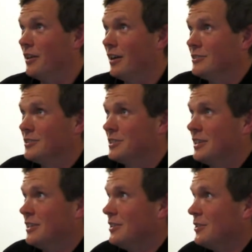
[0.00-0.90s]
I just
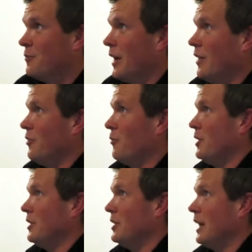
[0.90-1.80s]
think the fact that
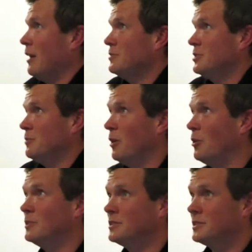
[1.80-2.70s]
we can capture
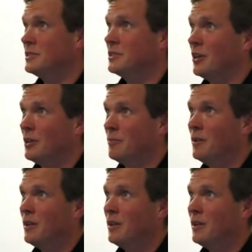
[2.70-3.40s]
moments in time.